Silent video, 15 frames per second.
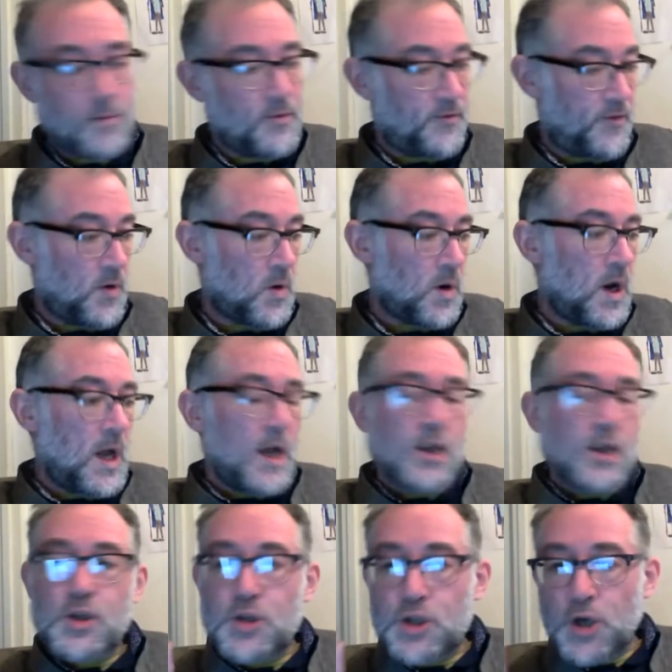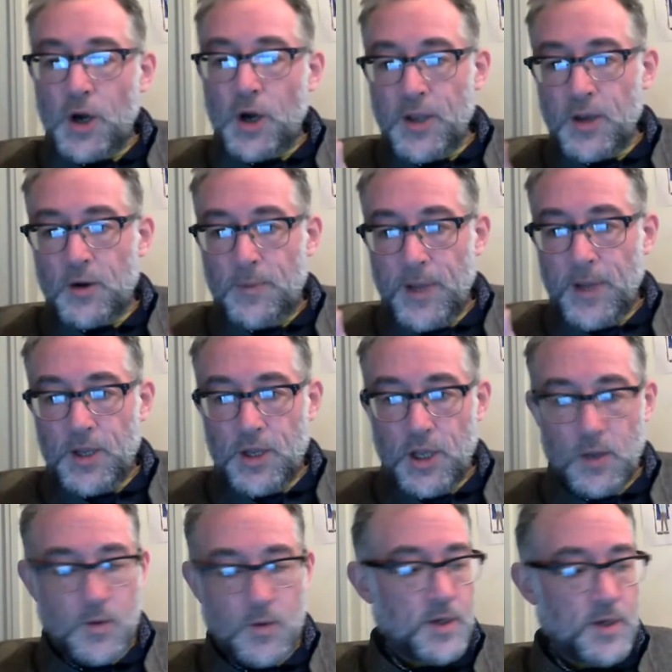four, to join the European
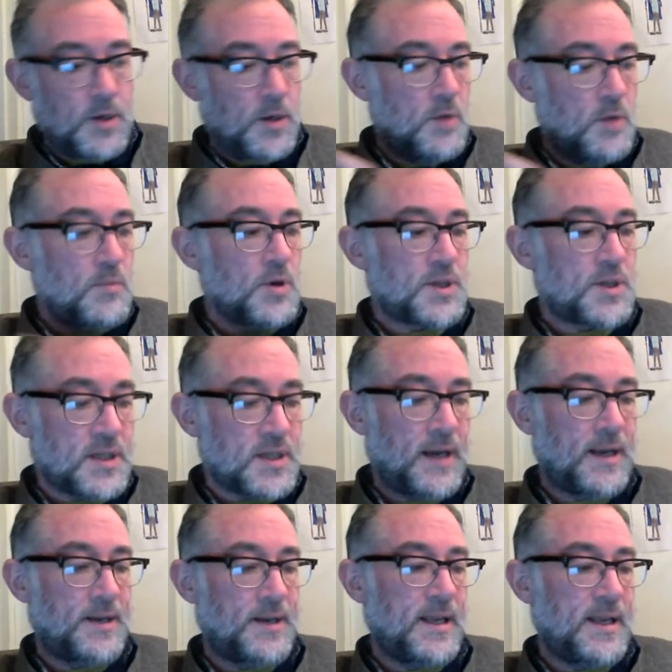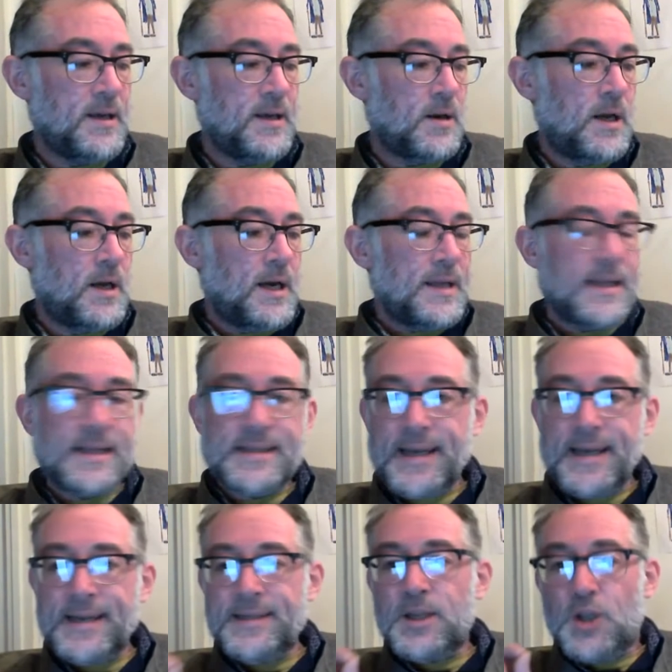Union, you must sign a deal that
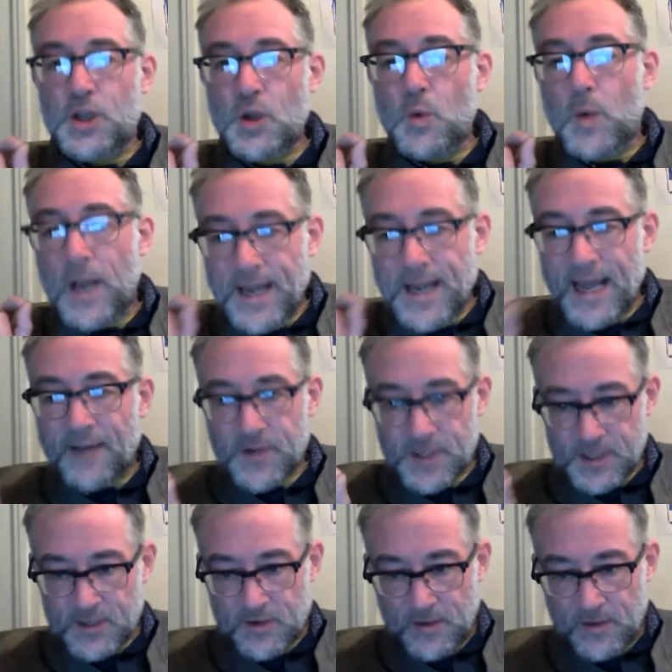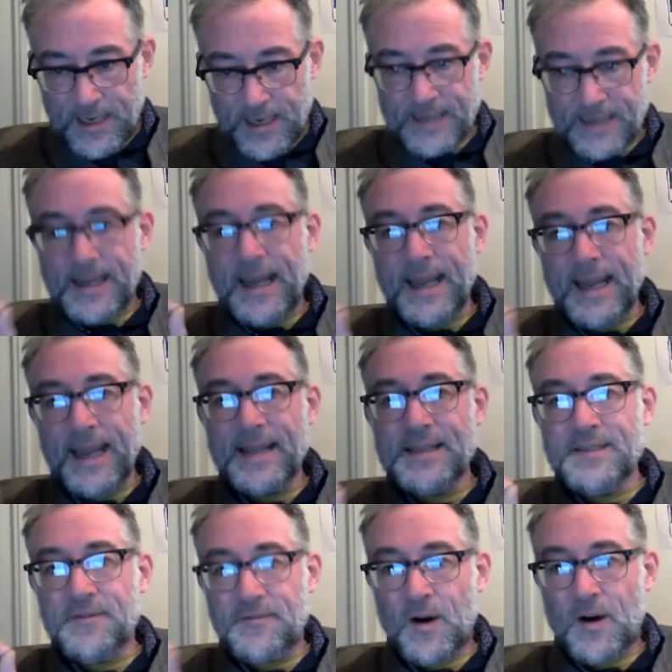says you will never discriminate against
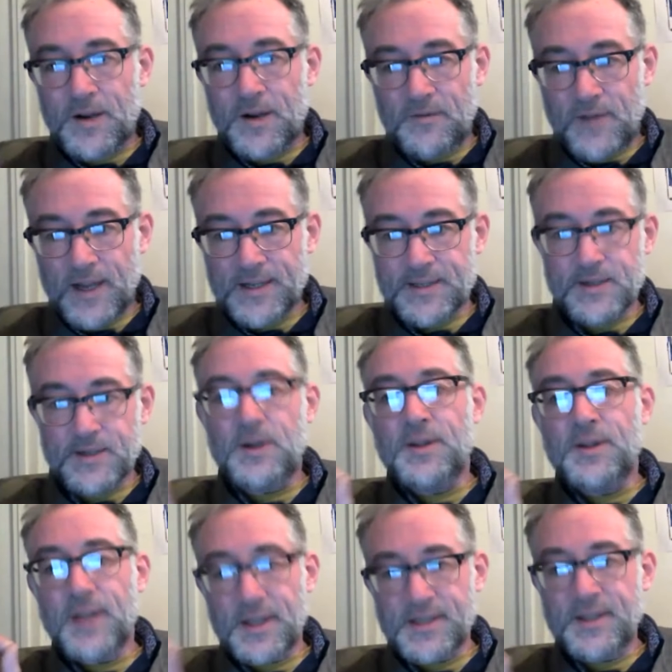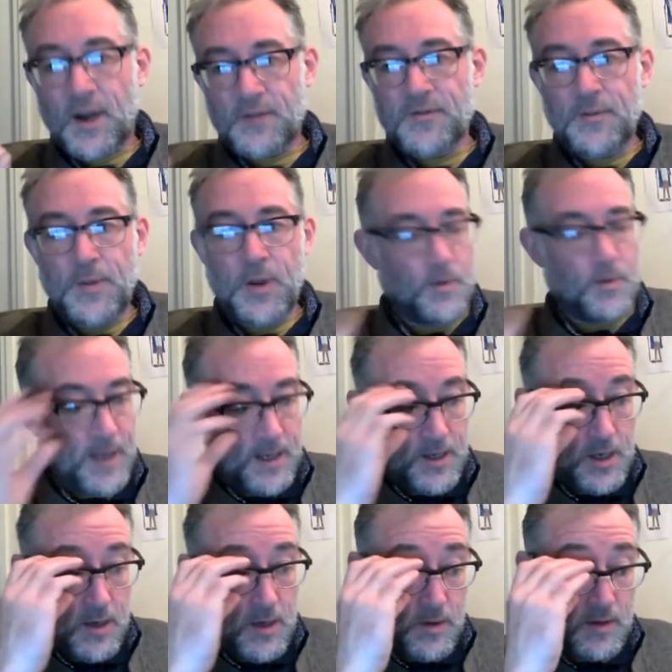a foreign investor that's not from the European
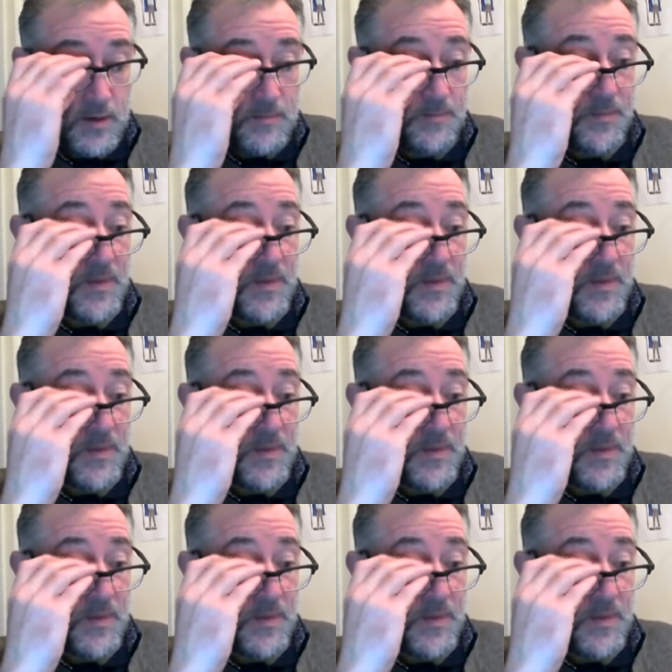Union.